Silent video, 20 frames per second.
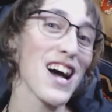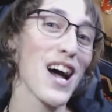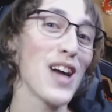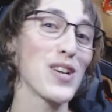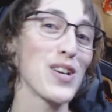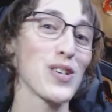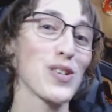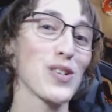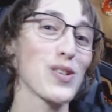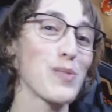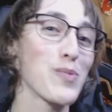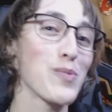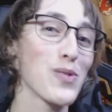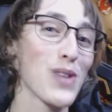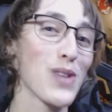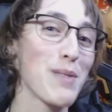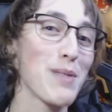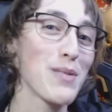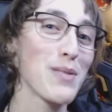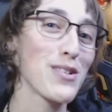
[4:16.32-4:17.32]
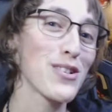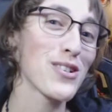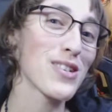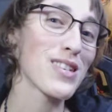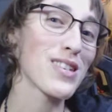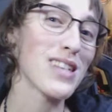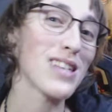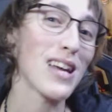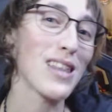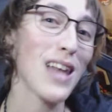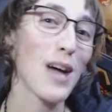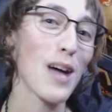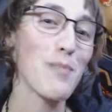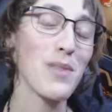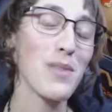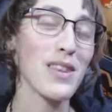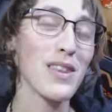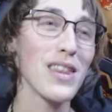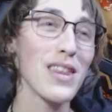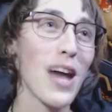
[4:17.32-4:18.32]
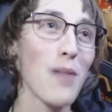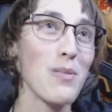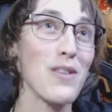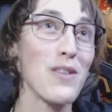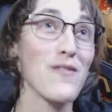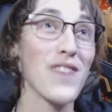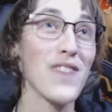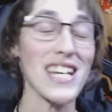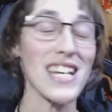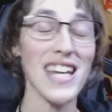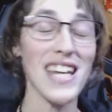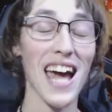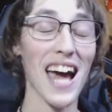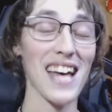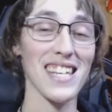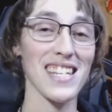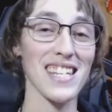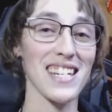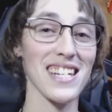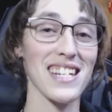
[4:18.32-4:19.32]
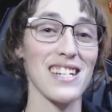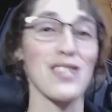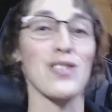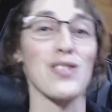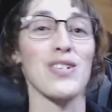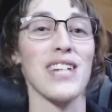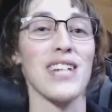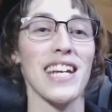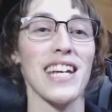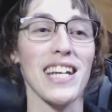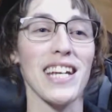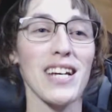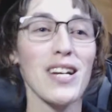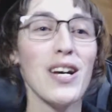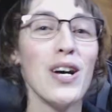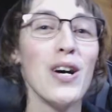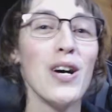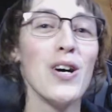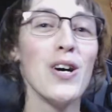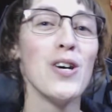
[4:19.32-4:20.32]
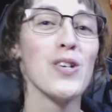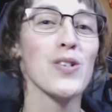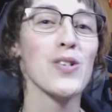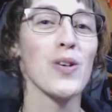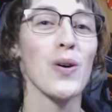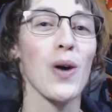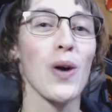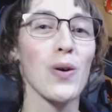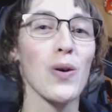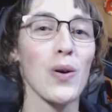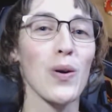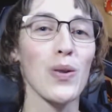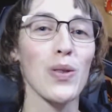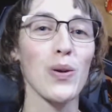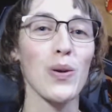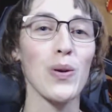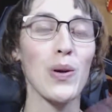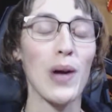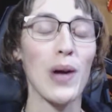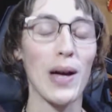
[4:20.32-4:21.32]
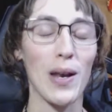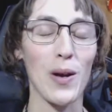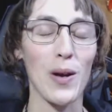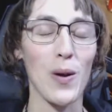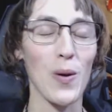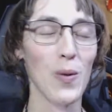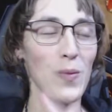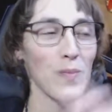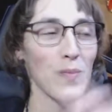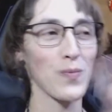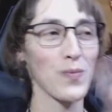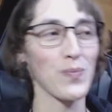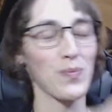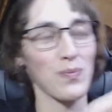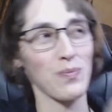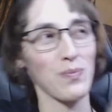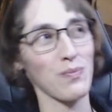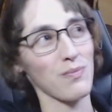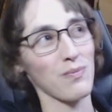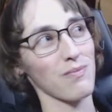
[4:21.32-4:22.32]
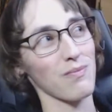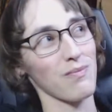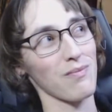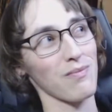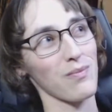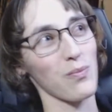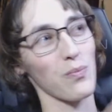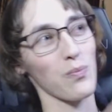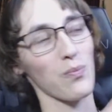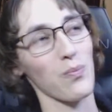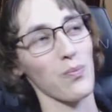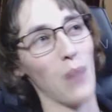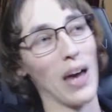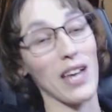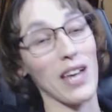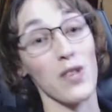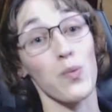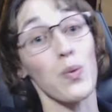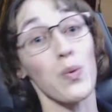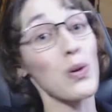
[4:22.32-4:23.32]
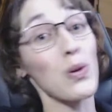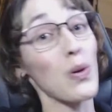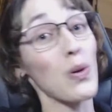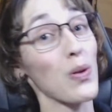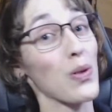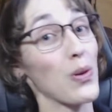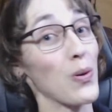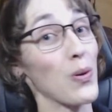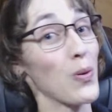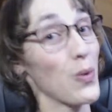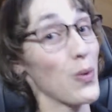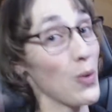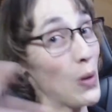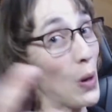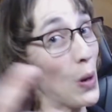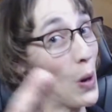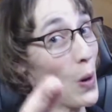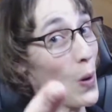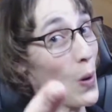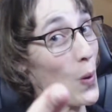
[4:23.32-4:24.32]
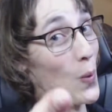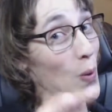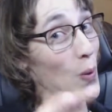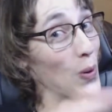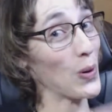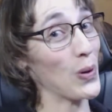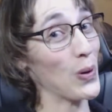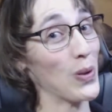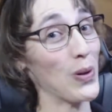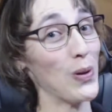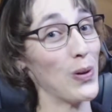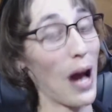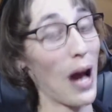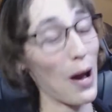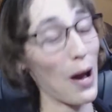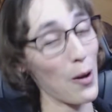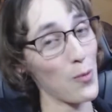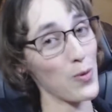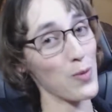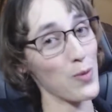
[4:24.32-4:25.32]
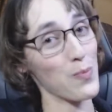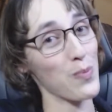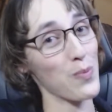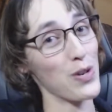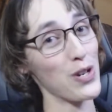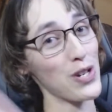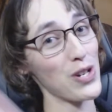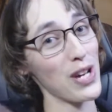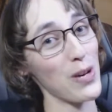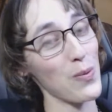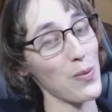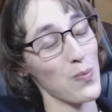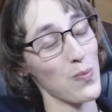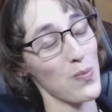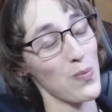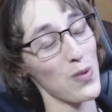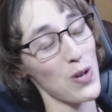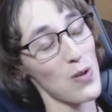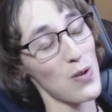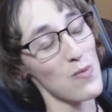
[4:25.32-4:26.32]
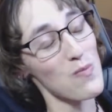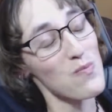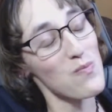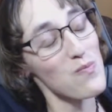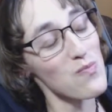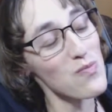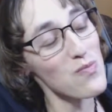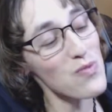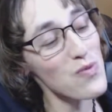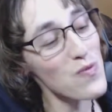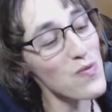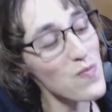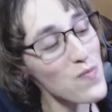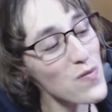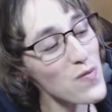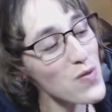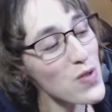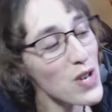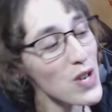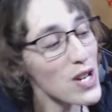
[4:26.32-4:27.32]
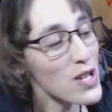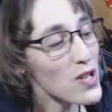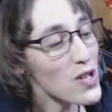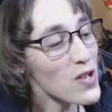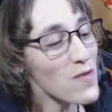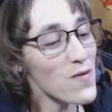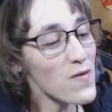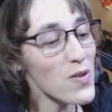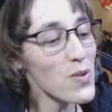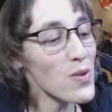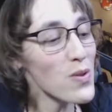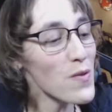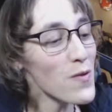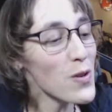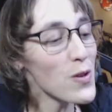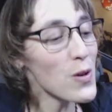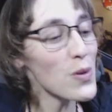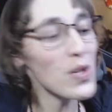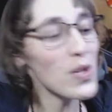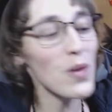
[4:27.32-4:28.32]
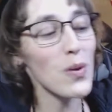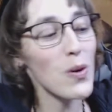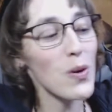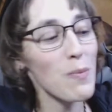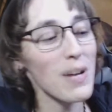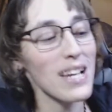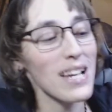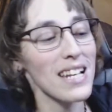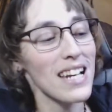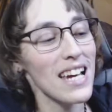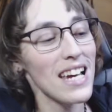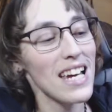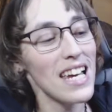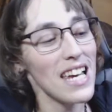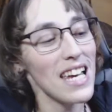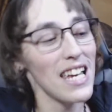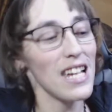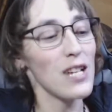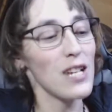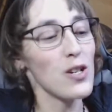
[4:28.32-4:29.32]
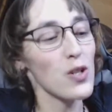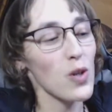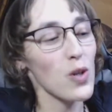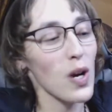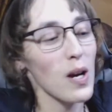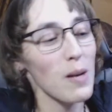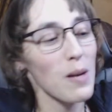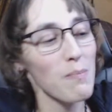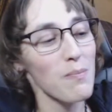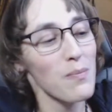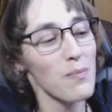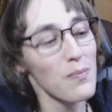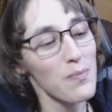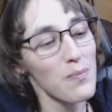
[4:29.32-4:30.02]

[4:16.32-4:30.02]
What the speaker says: 100 subscribers. That'd be fantastic and entertaining. So I'll go through, and I guess we'll go through. I would appreciate, you guys, if you know someone who might enjoy